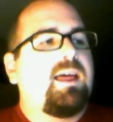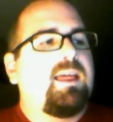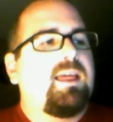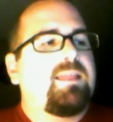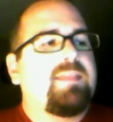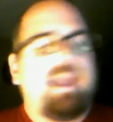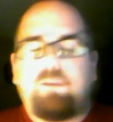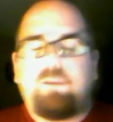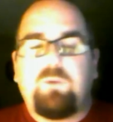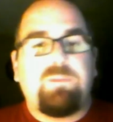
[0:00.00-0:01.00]
that
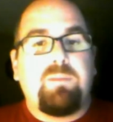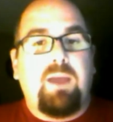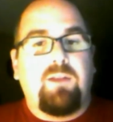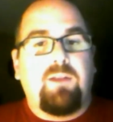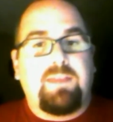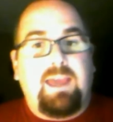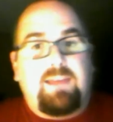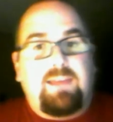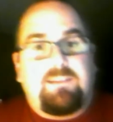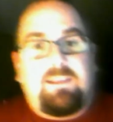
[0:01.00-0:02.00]
would be my only
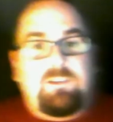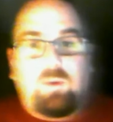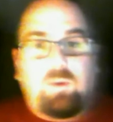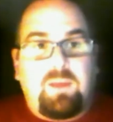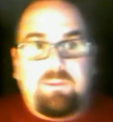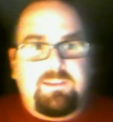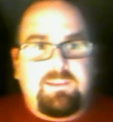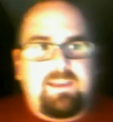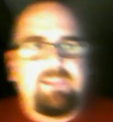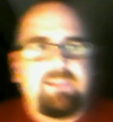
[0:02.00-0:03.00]
guess as to why he wasn't
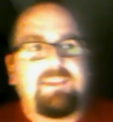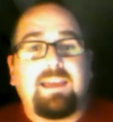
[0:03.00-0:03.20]
taken, unless he had